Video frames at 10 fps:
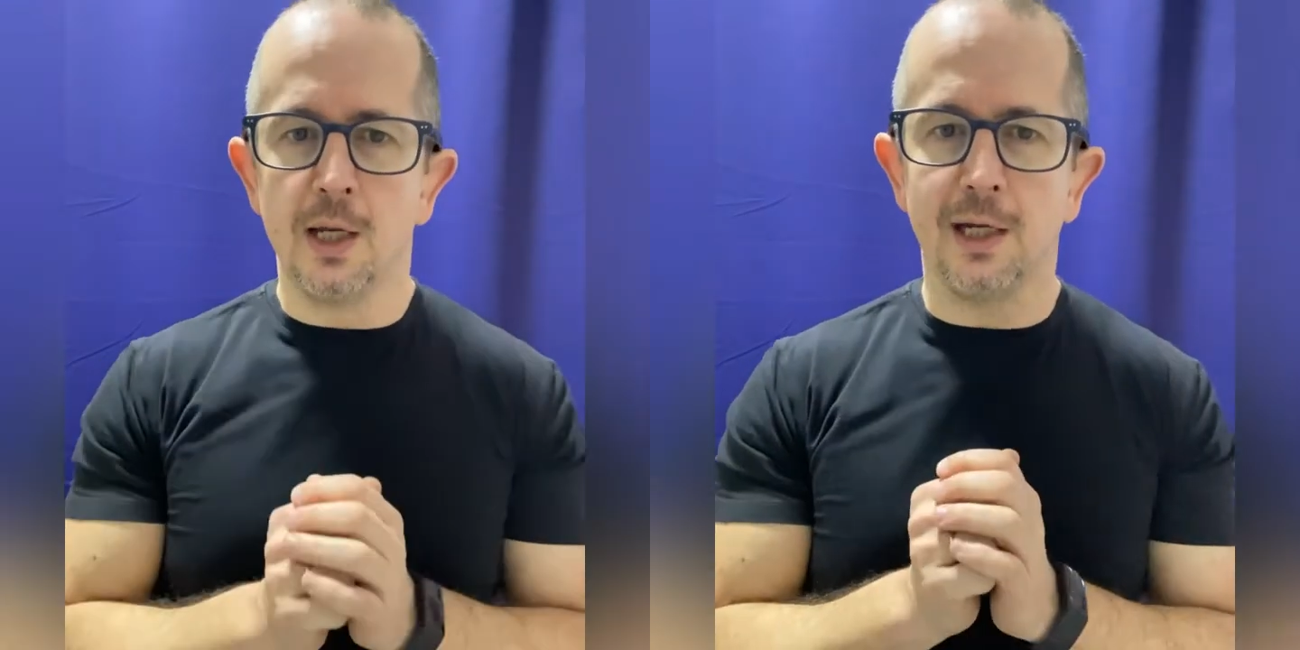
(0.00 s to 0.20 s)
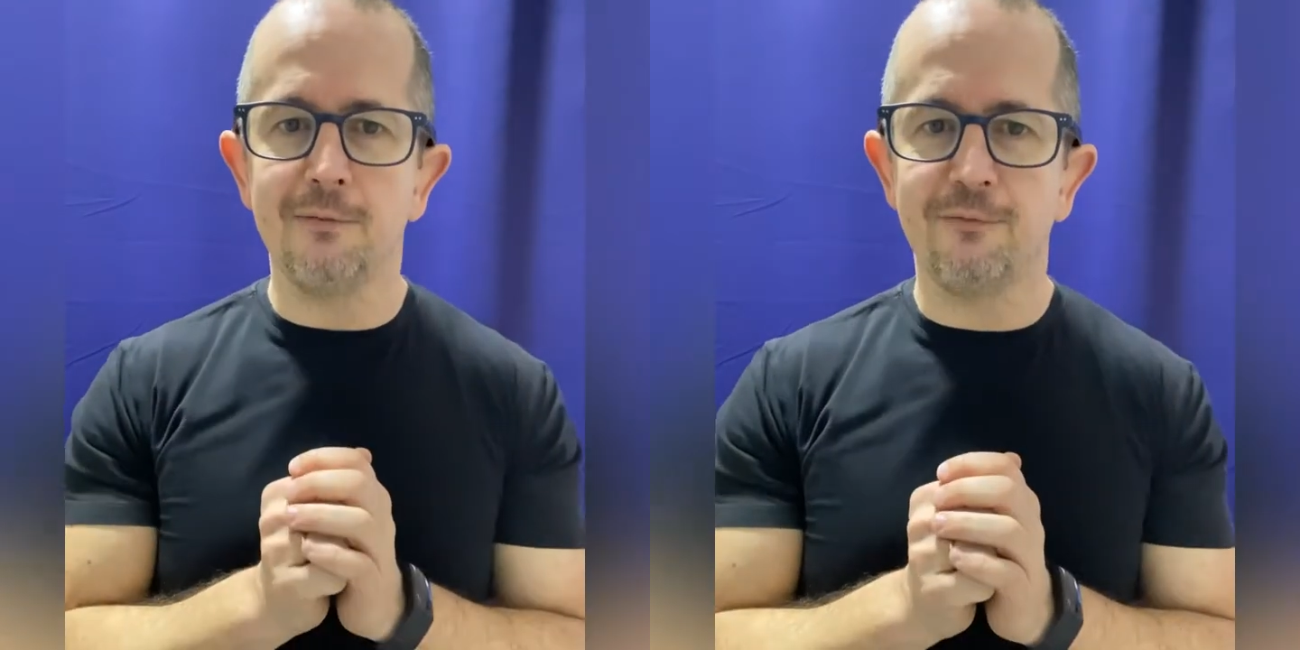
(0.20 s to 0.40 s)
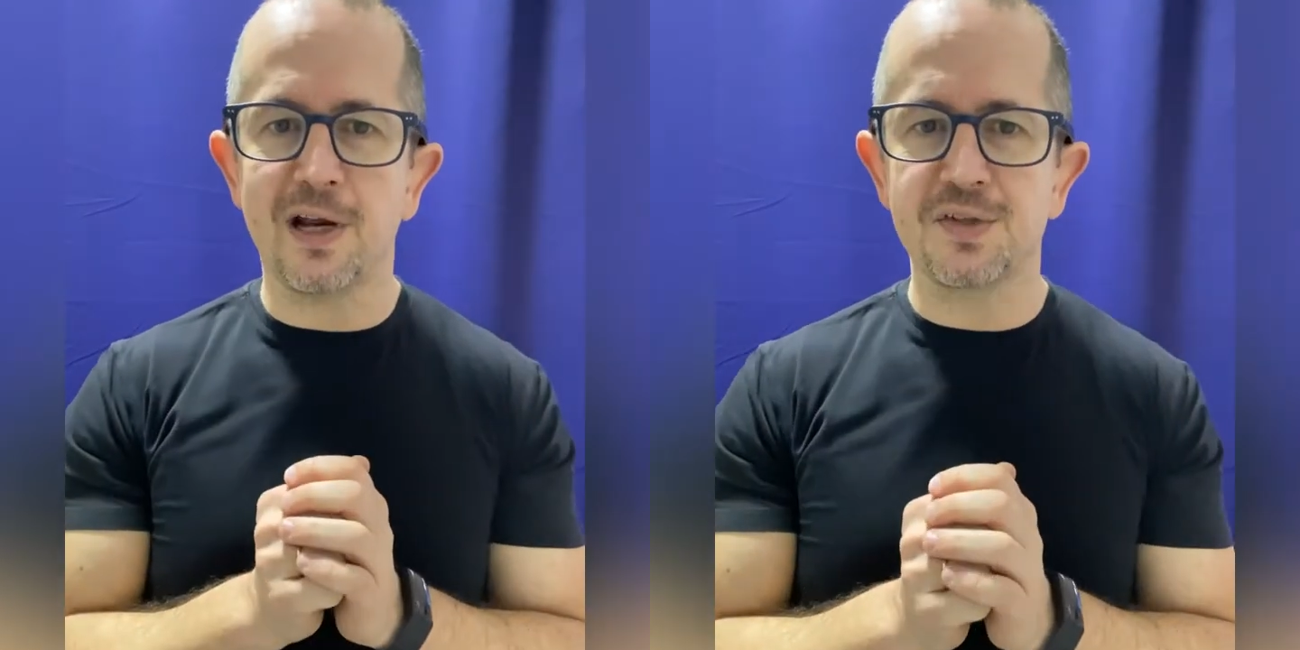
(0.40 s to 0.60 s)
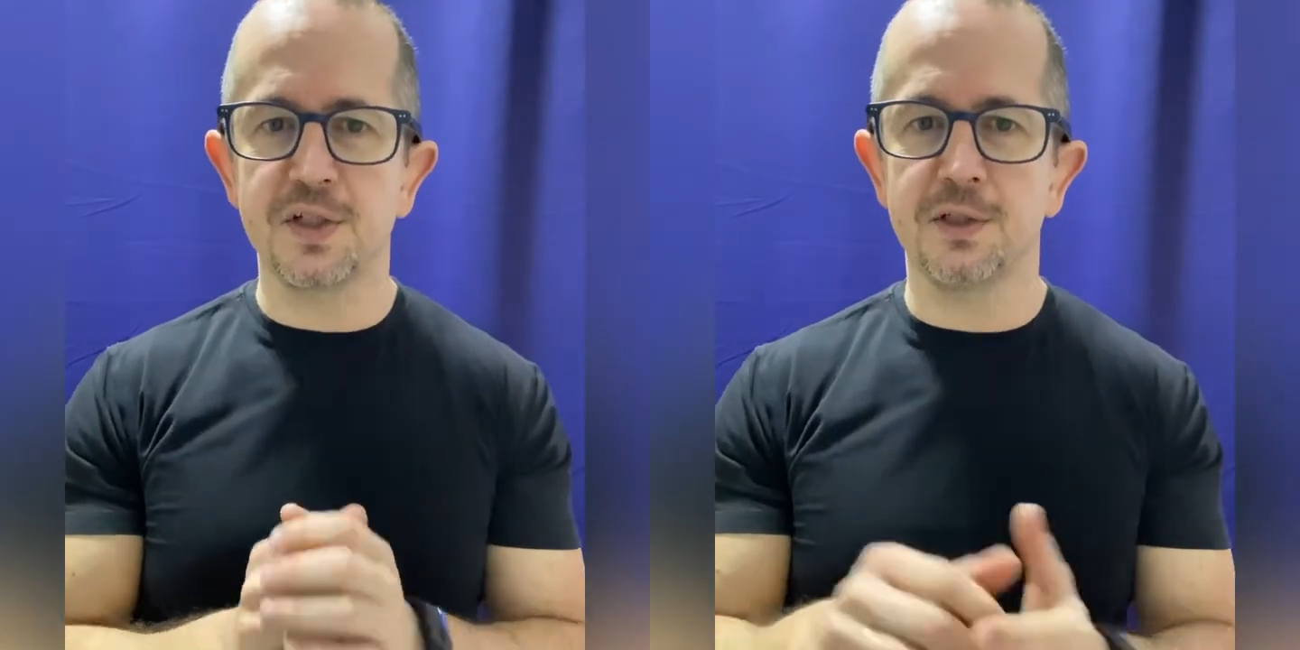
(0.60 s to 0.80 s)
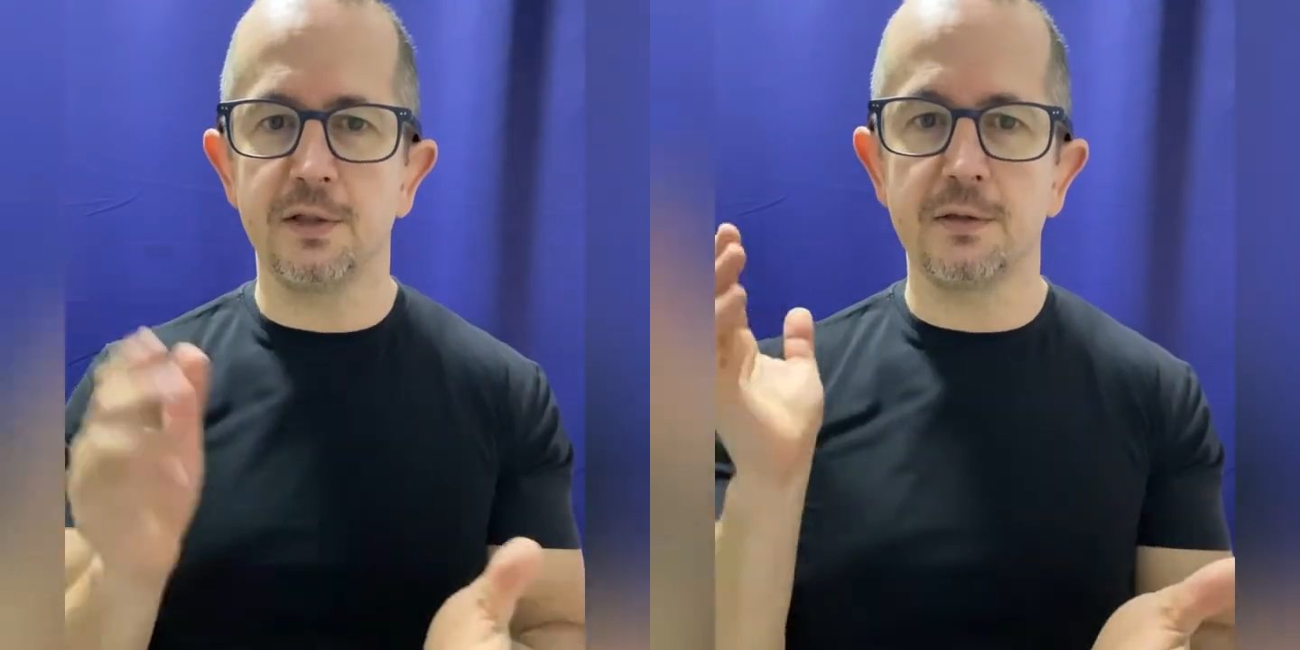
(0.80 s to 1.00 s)

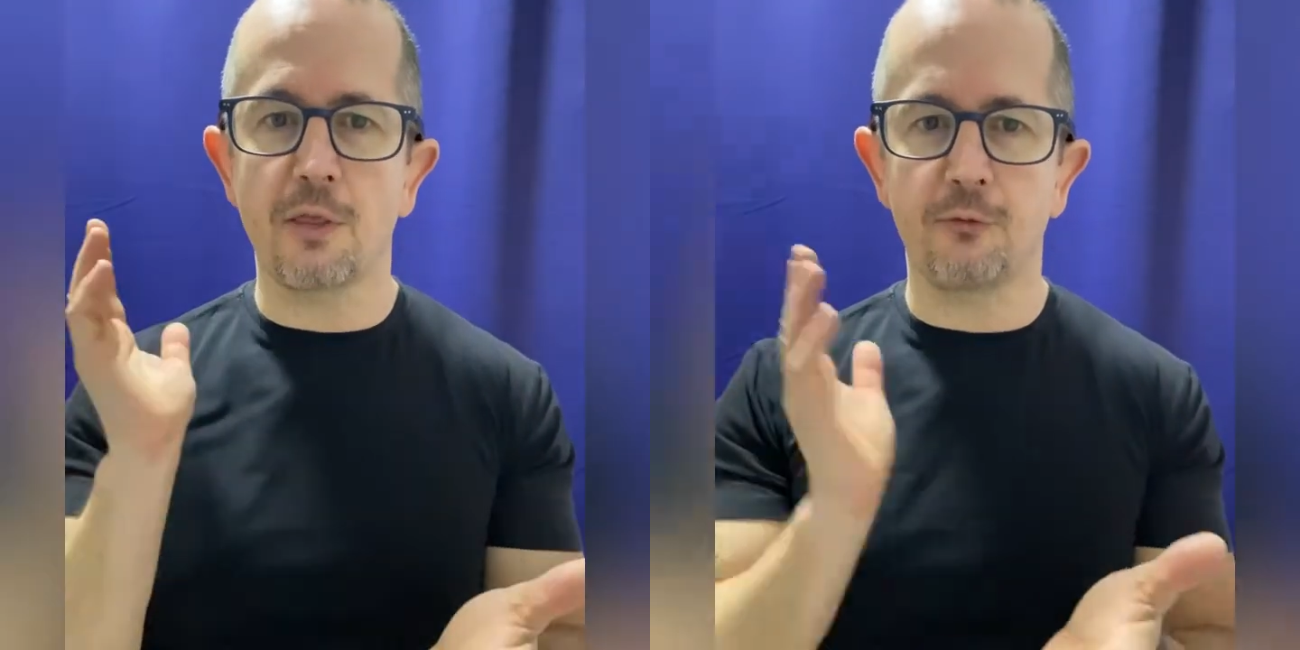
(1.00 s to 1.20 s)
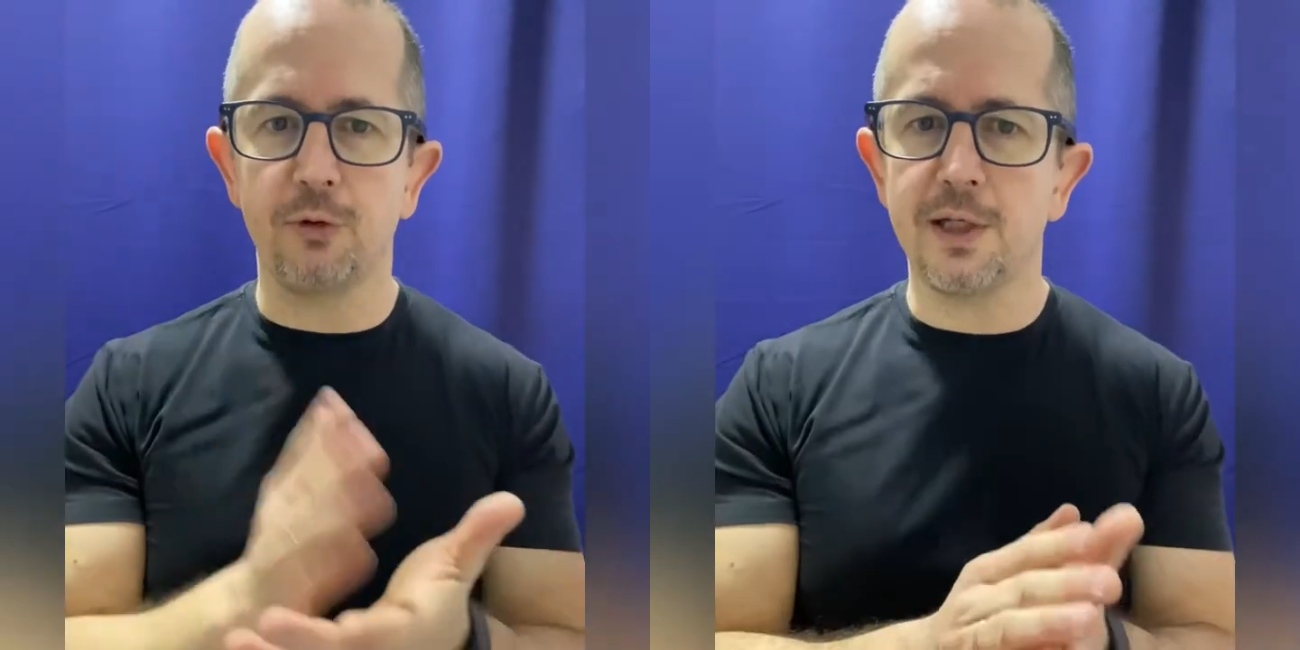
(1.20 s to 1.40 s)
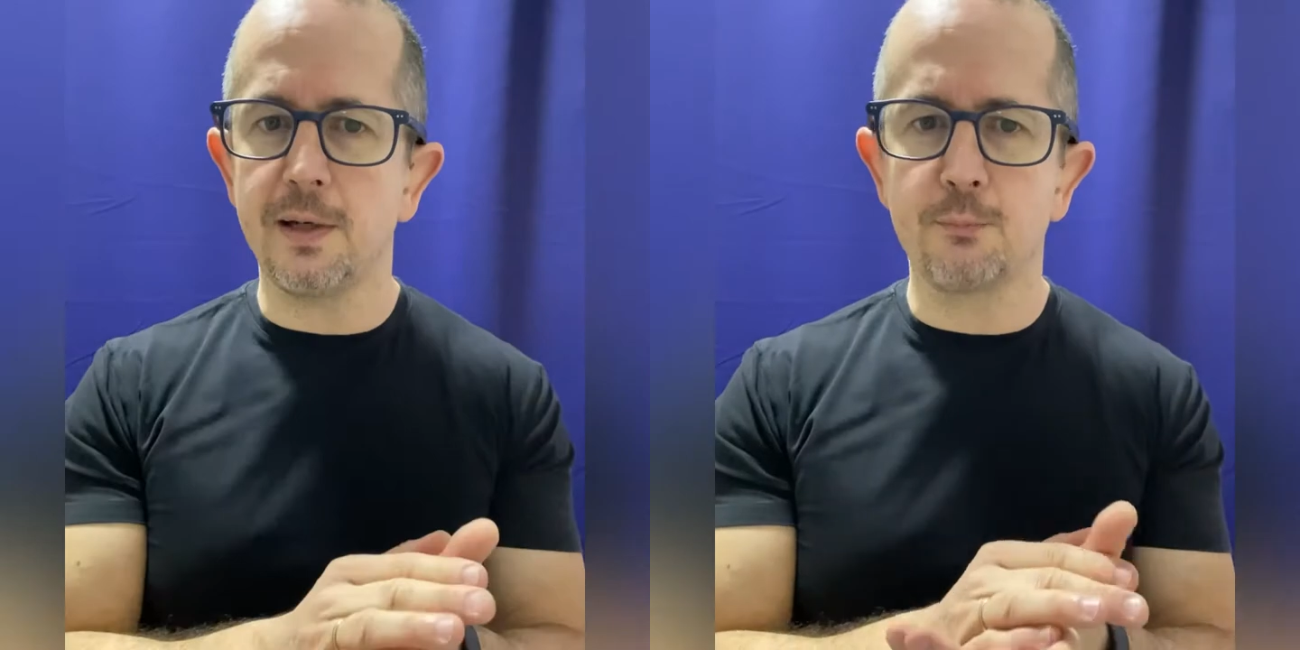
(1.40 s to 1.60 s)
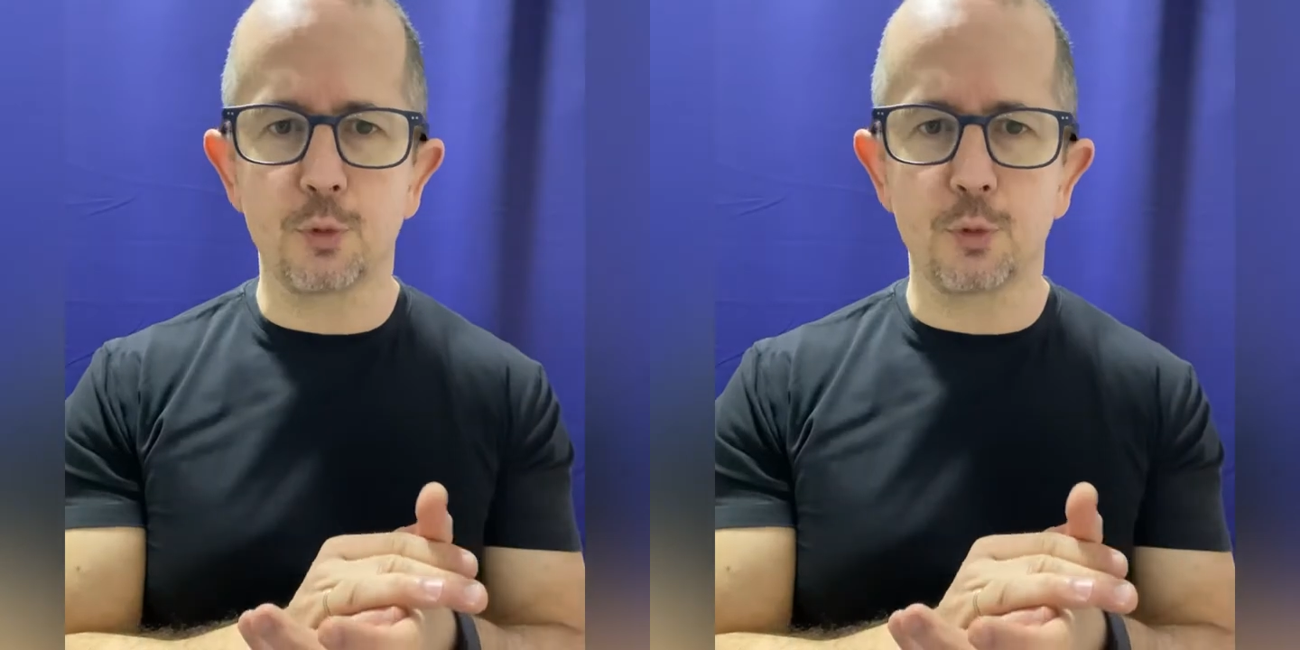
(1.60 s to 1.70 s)
invested in 3D